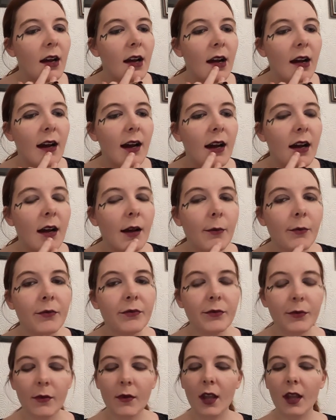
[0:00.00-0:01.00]
I
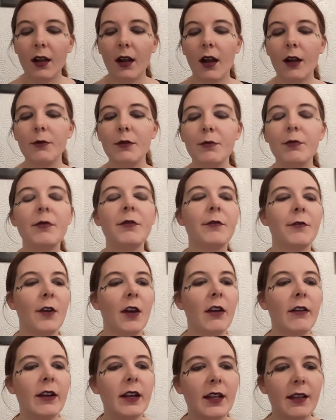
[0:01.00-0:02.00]
would
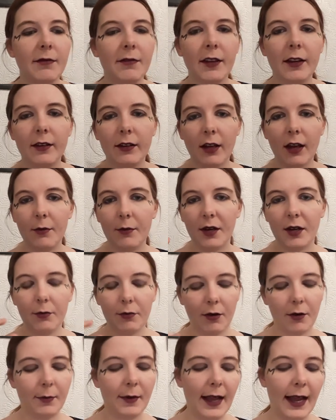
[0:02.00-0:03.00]
prefer it if it had come in a
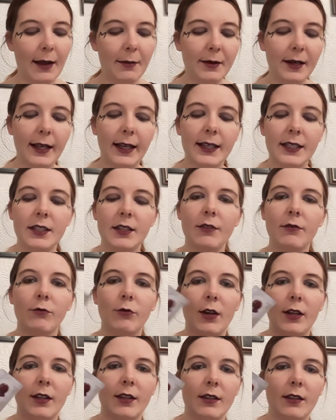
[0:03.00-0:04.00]
proper applicator
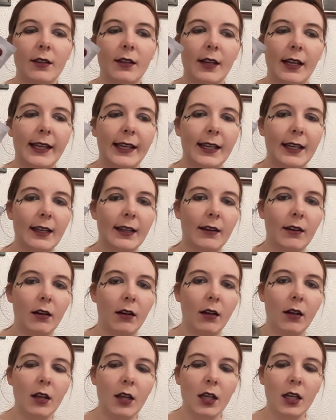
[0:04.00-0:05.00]
rather than like a little